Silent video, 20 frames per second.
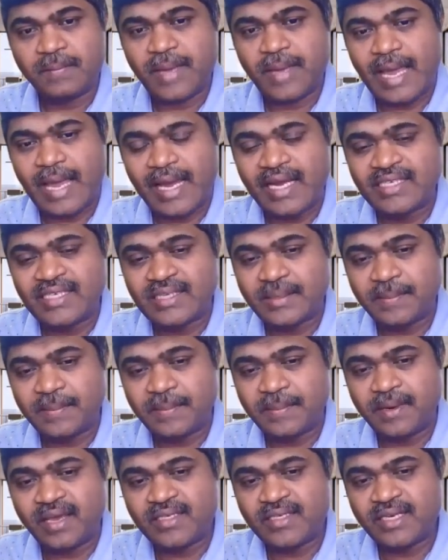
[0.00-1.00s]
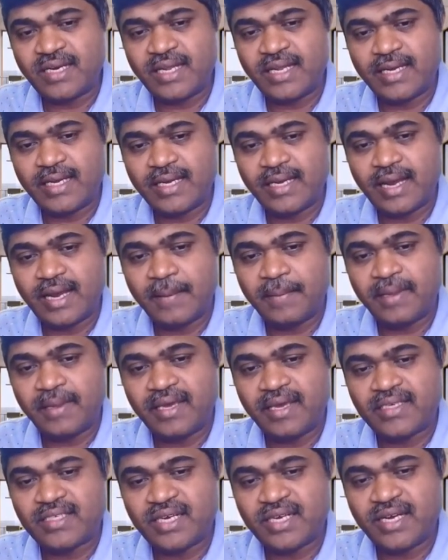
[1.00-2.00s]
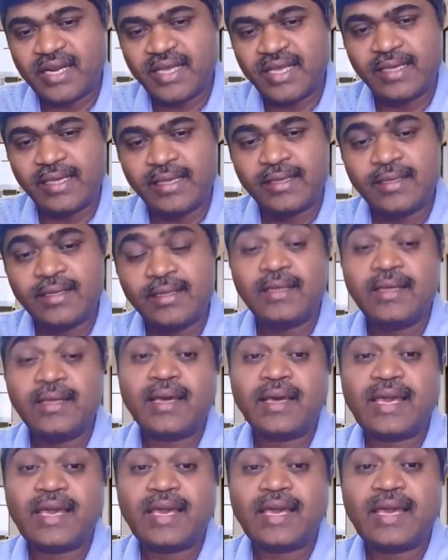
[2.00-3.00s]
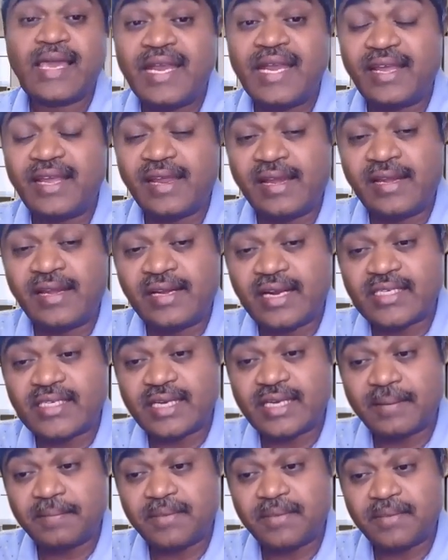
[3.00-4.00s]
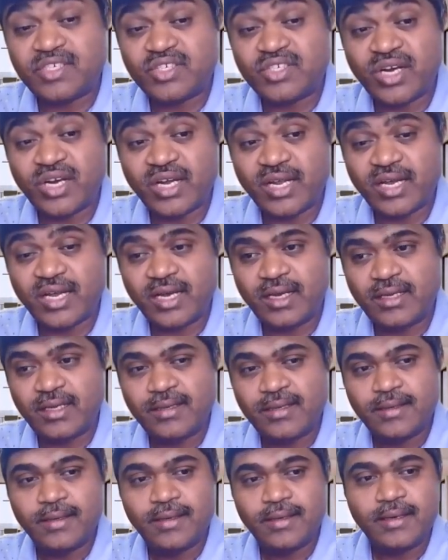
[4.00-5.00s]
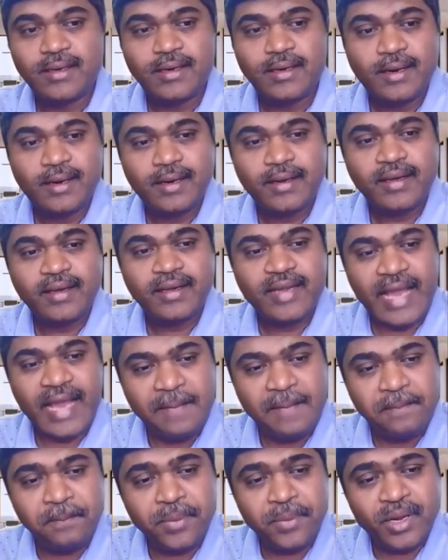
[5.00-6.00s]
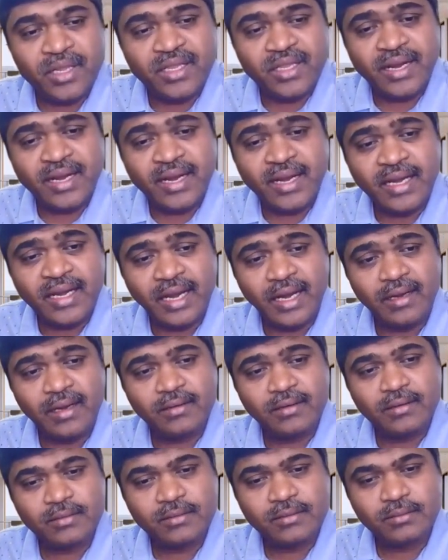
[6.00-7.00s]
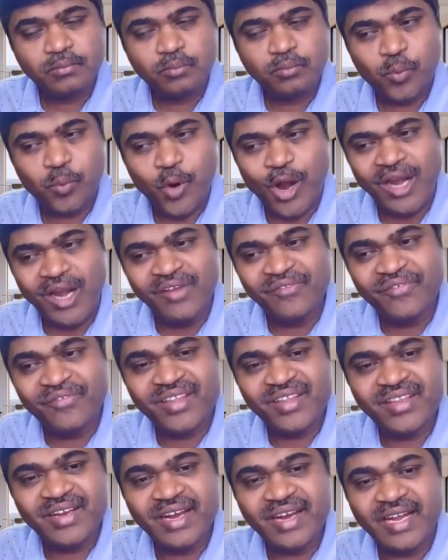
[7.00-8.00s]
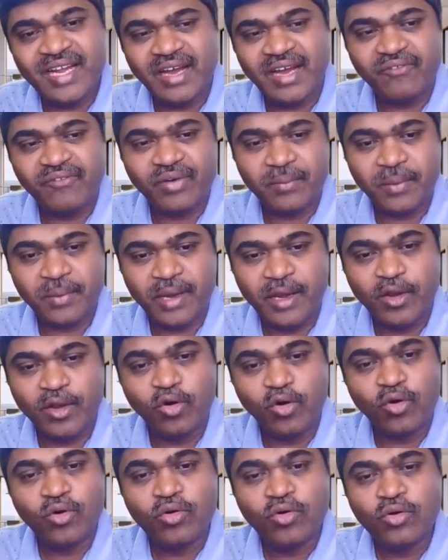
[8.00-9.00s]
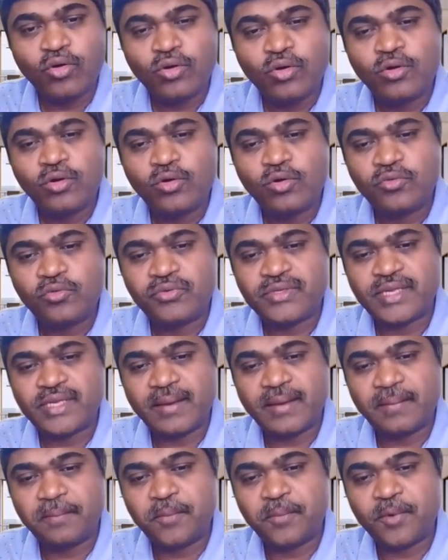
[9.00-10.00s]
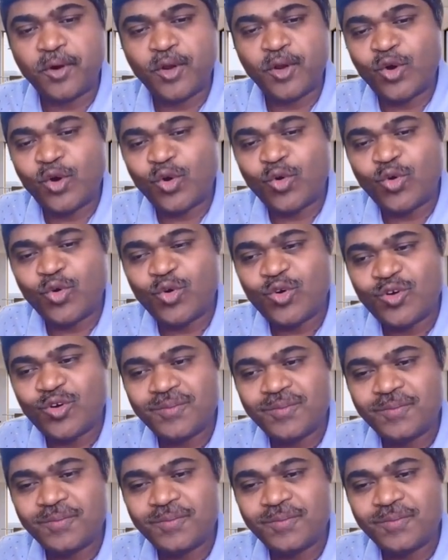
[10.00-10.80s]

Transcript: Some hackers application like application D can intercept this data, tamper the data, modify the data from hello to say bolo.